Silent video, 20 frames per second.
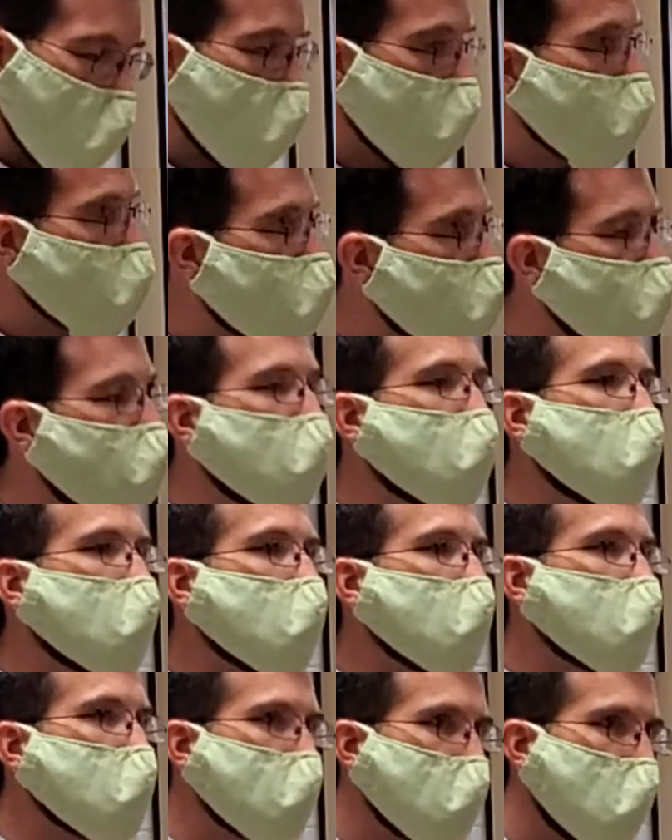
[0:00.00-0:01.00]
and super
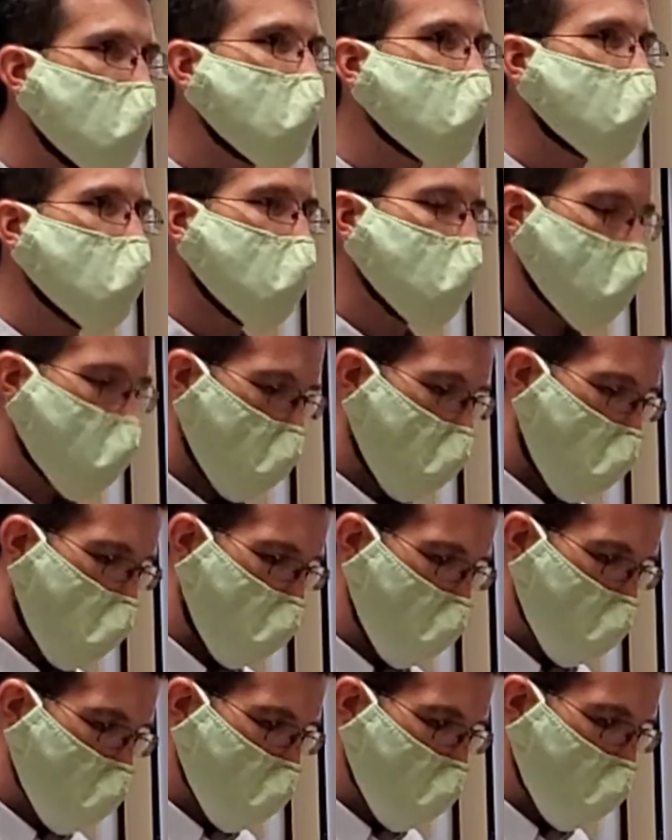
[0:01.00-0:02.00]
respected
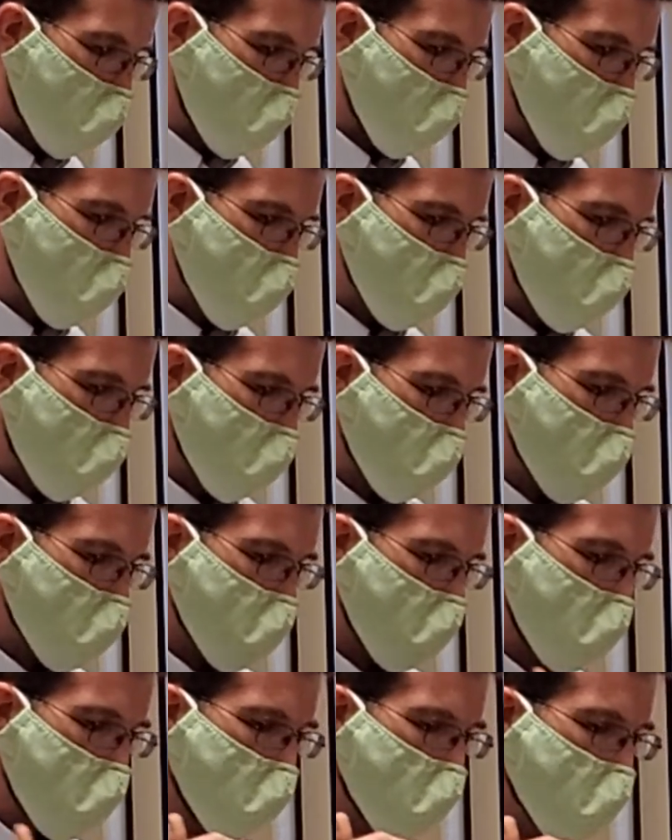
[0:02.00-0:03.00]
Ayatollahs can
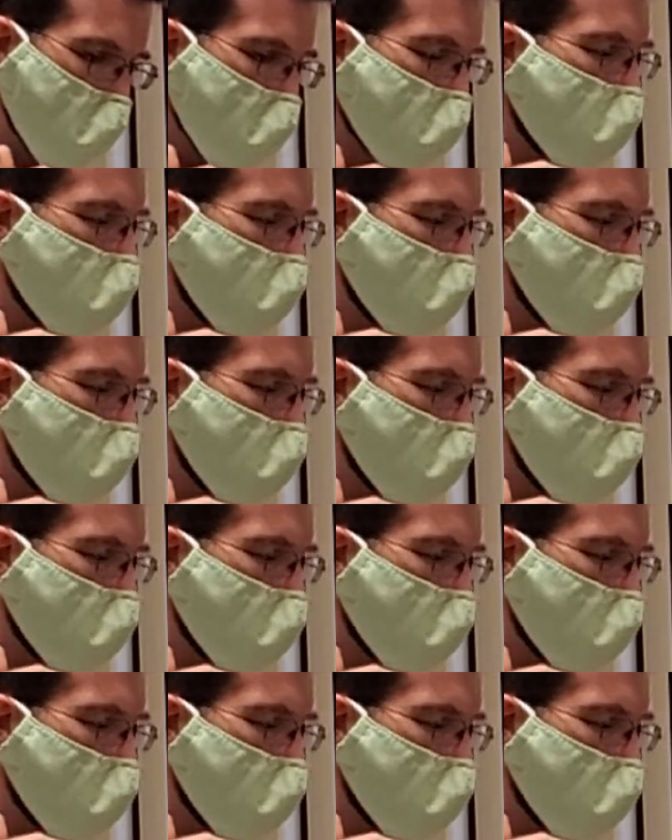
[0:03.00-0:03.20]
achieve the